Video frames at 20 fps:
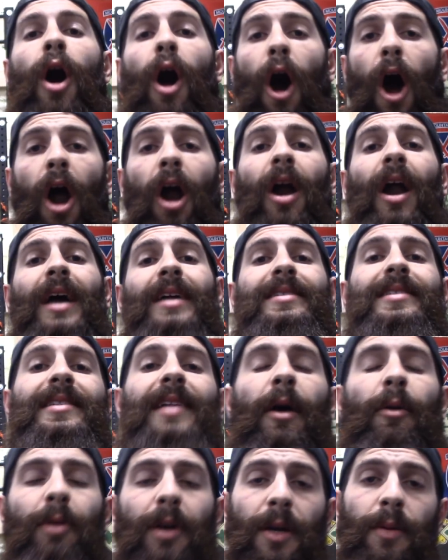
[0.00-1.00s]
Alright, so
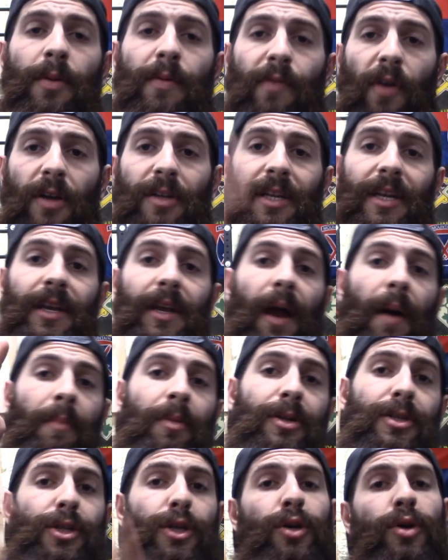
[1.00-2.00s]
now we're going to move on to
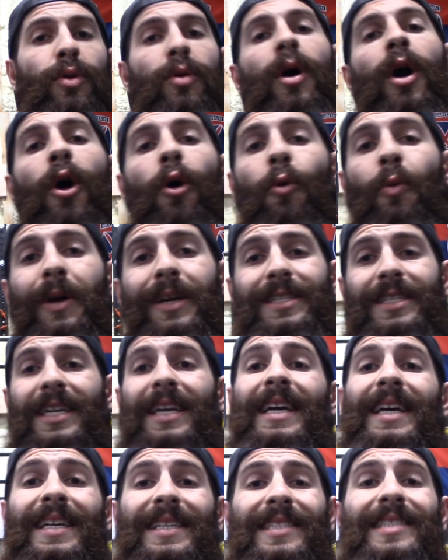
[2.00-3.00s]
number 2, which
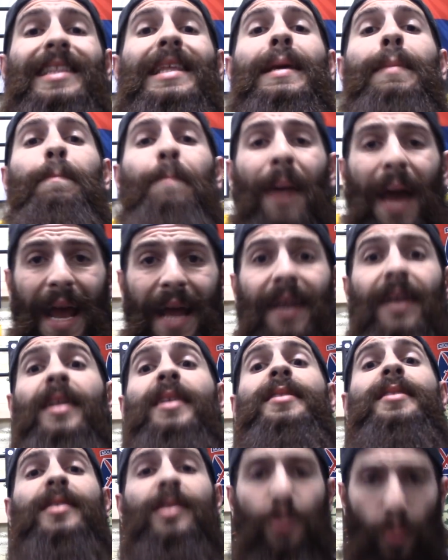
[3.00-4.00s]
is the
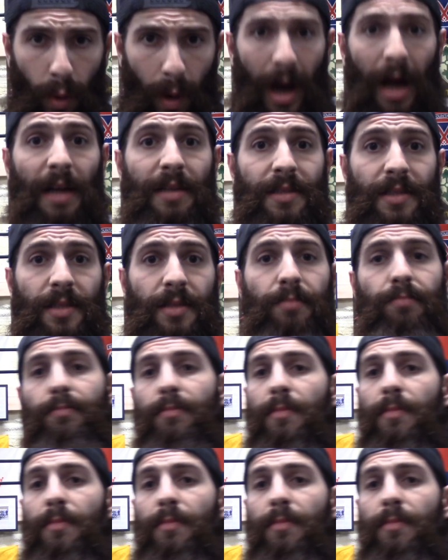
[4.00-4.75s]
banded squats.